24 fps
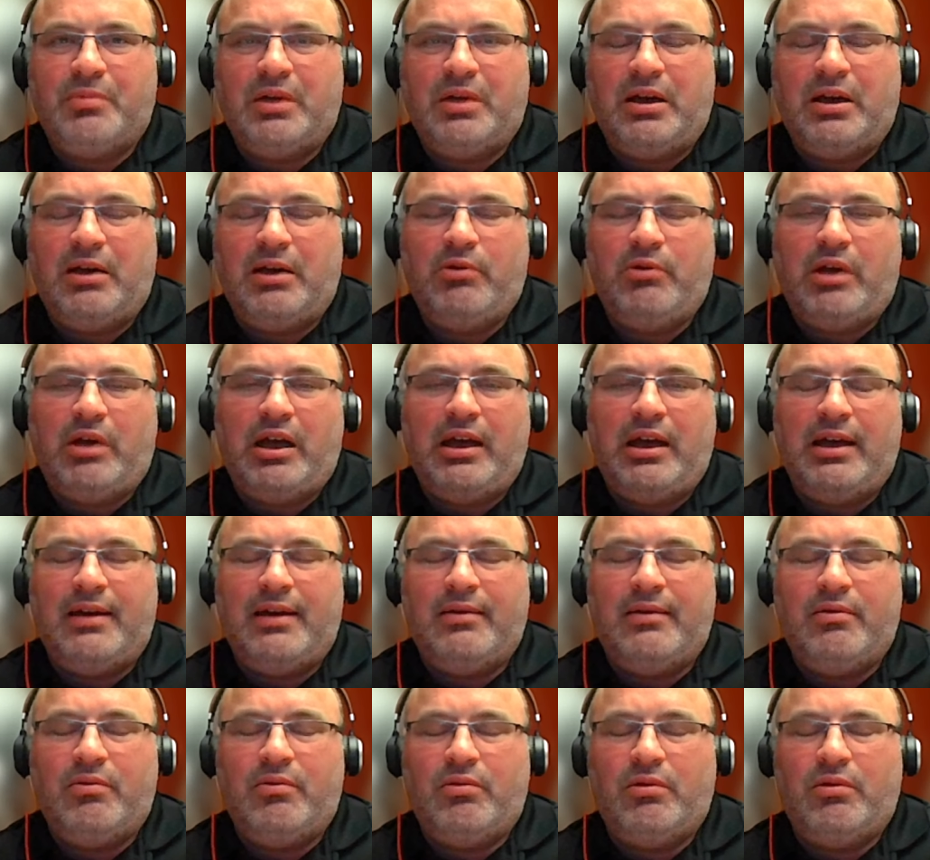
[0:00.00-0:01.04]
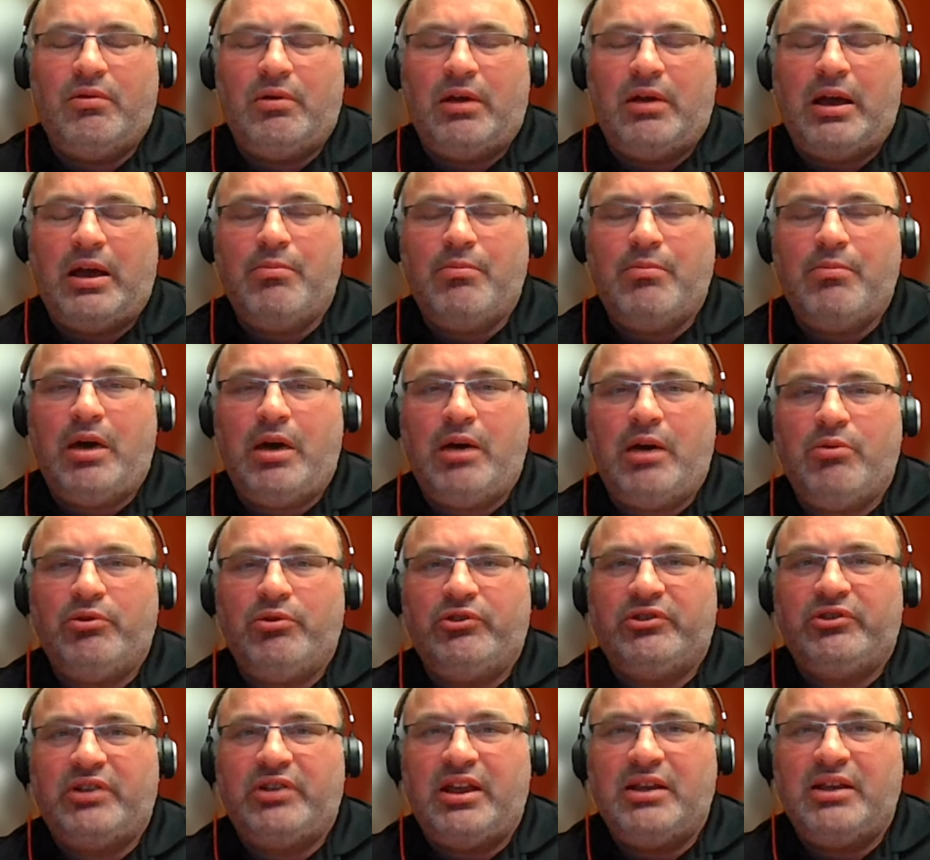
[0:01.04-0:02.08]
I, I I'm, I
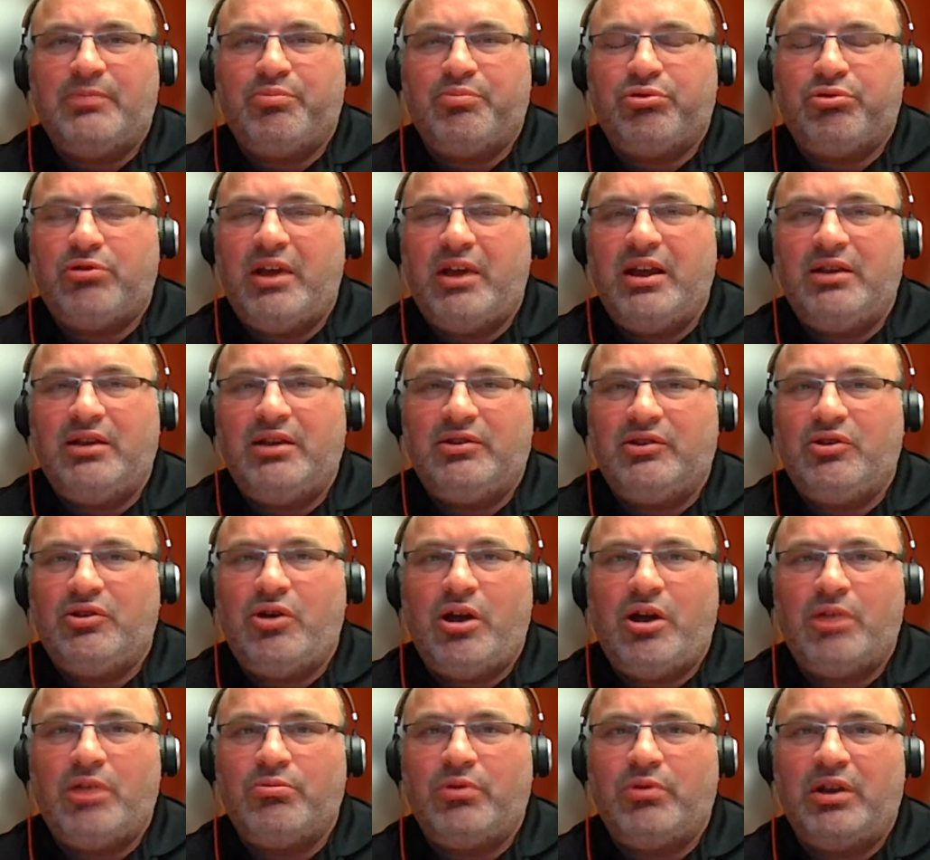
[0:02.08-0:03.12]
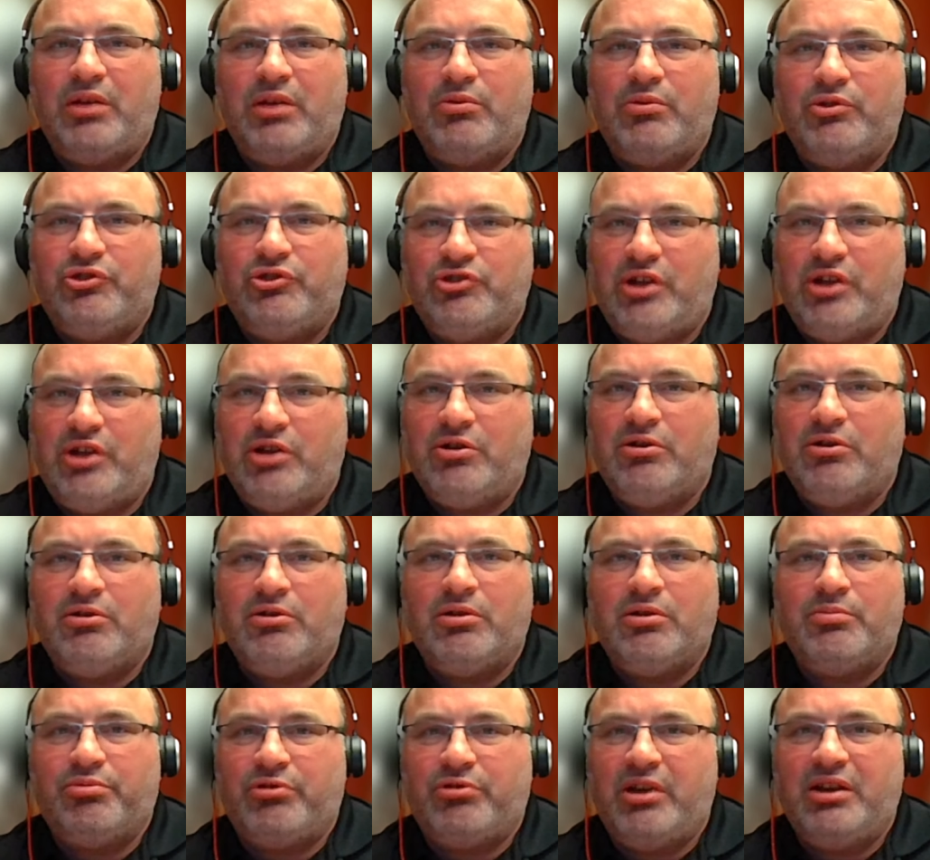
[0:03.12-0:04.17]
was like praying to God when I was younger
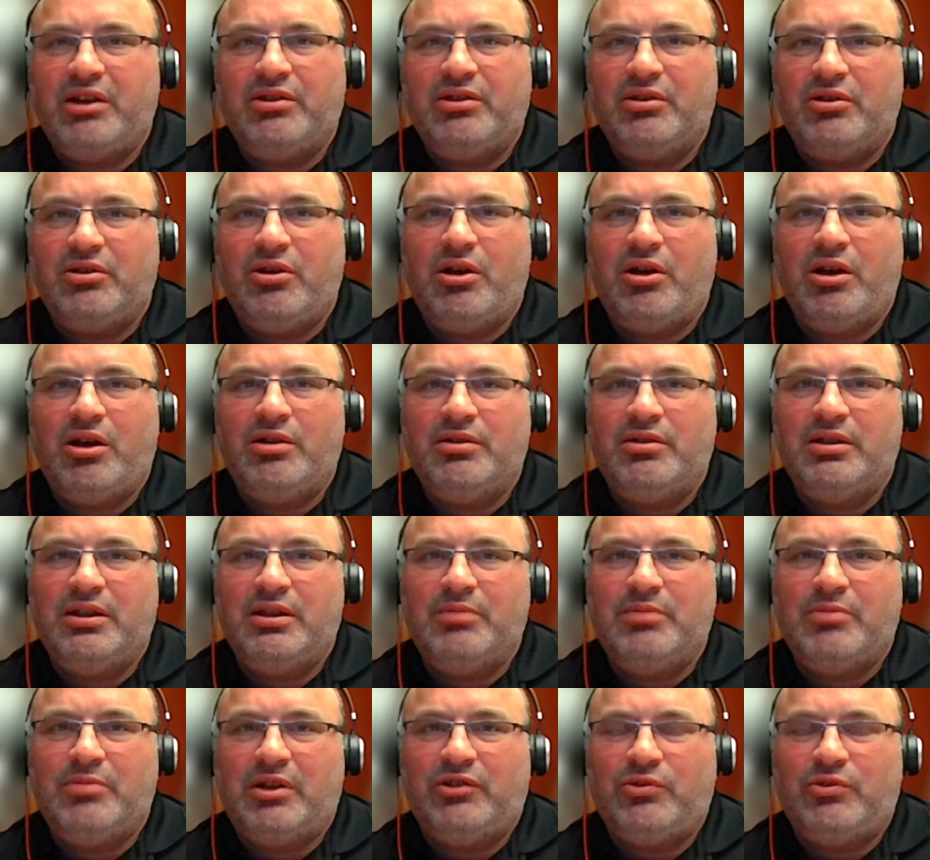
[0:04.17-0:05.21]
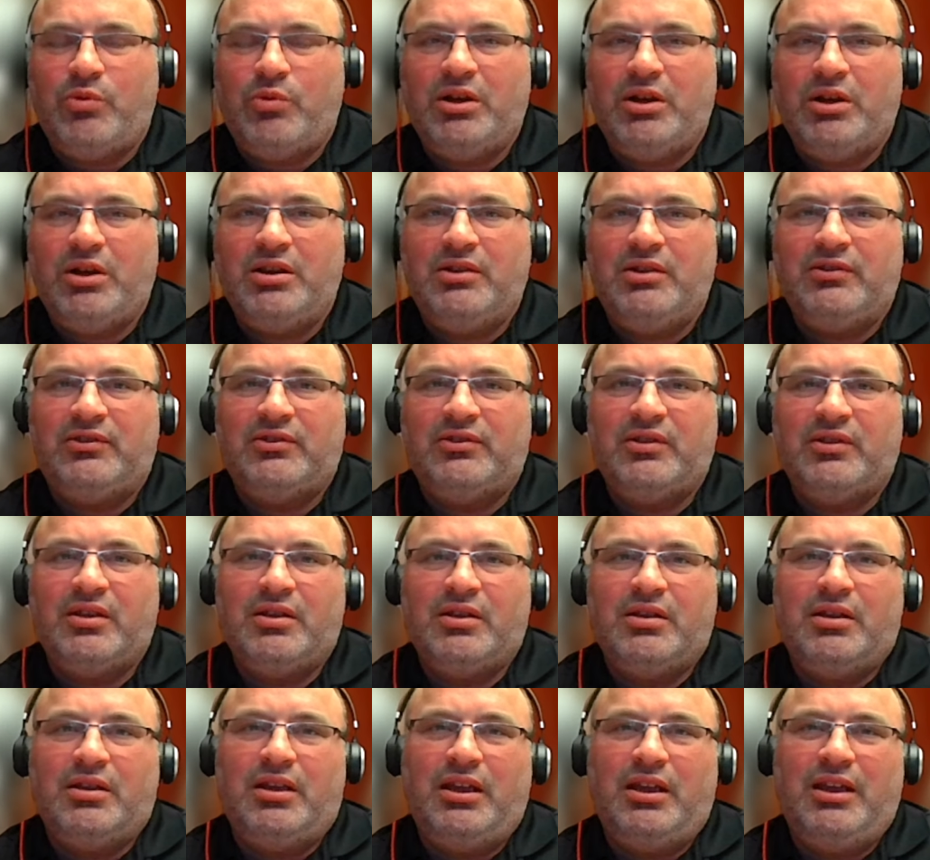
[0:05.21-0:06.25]
and praying to God in my 20s
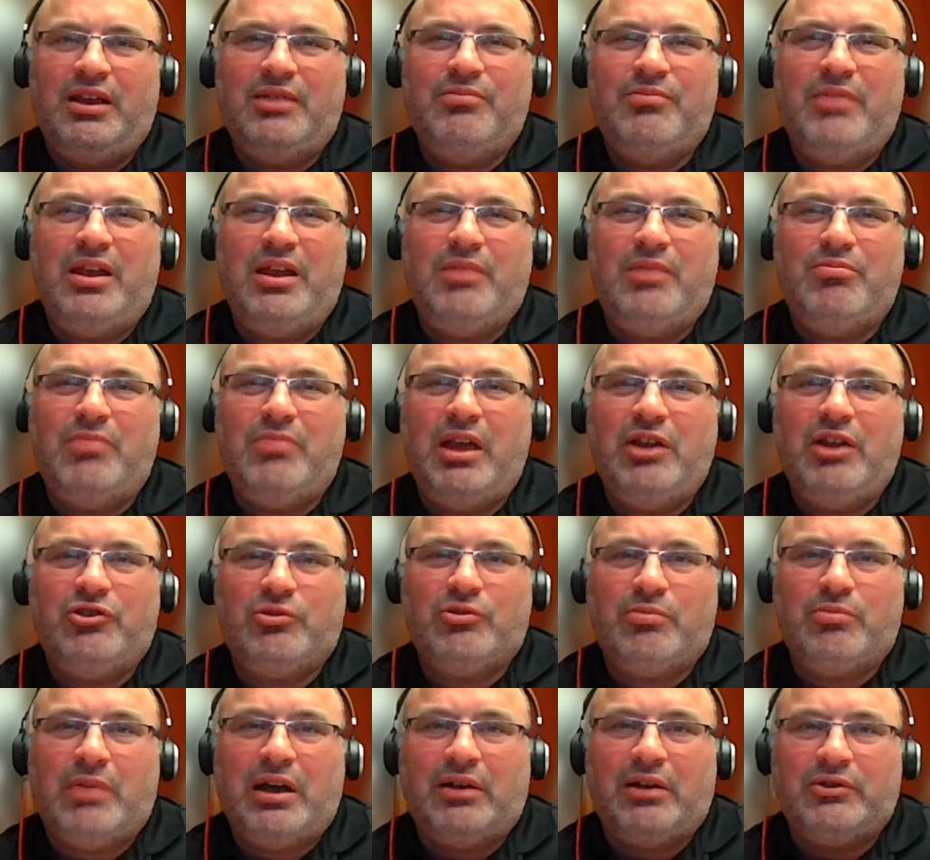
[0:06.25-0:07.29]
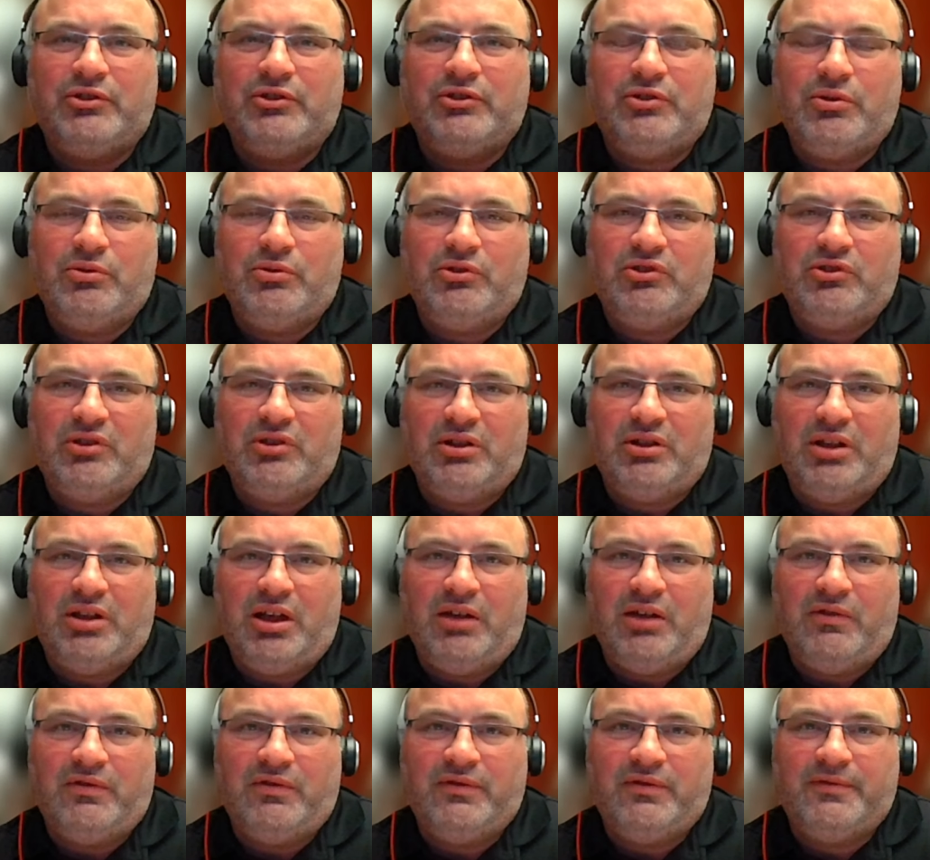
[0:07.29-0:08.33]
in, in major milestones in
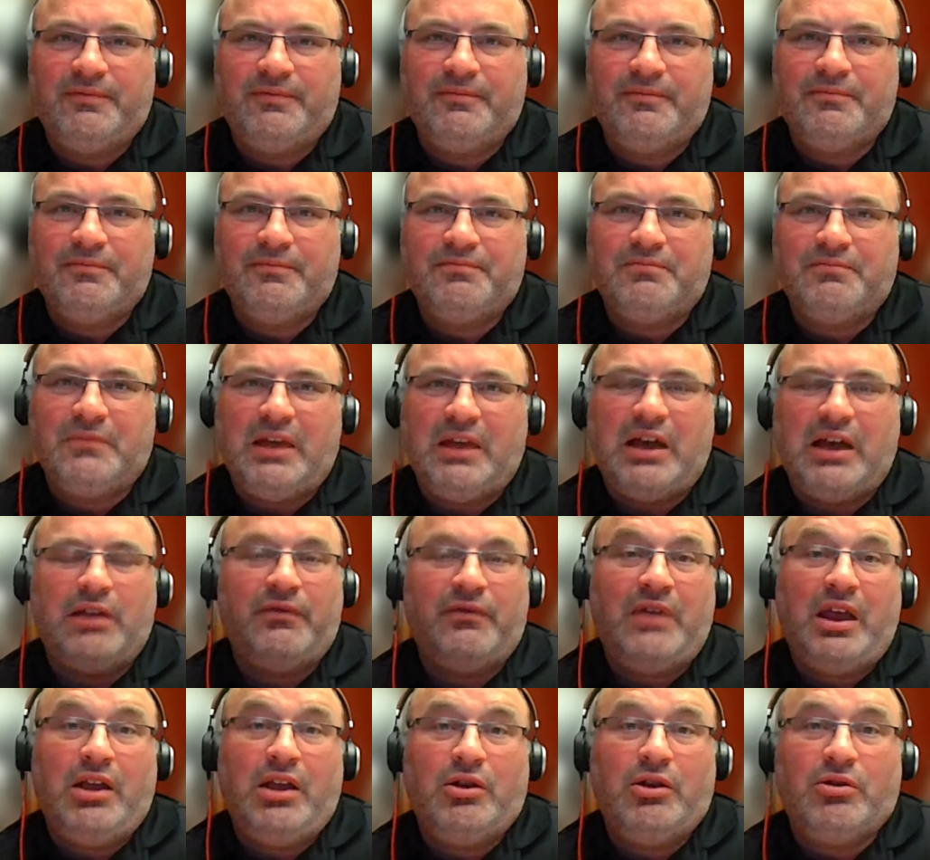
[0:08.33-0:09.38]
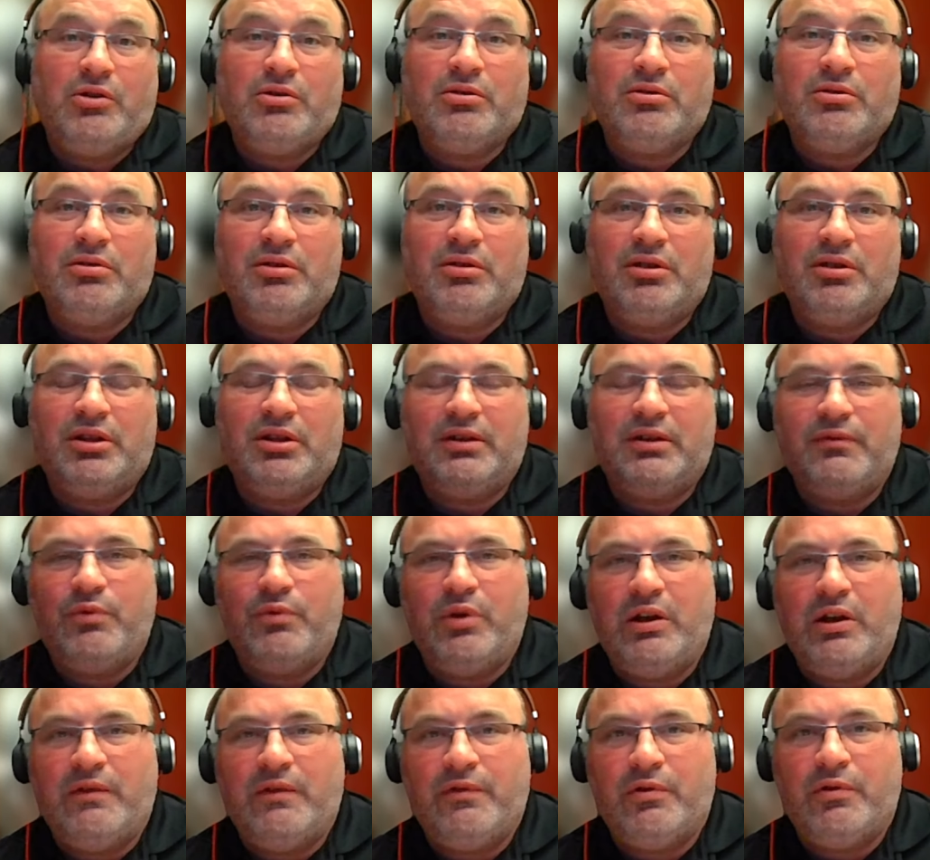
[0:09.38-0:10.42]
life, out of anger, out of
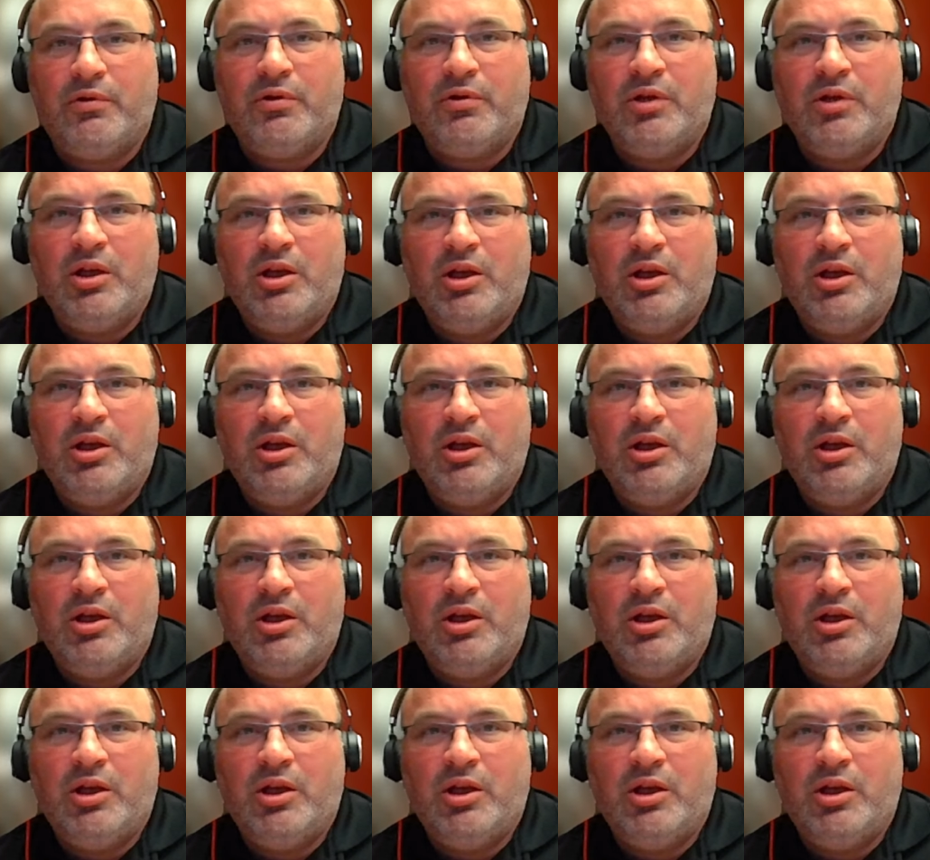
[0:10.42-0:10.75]
whatever.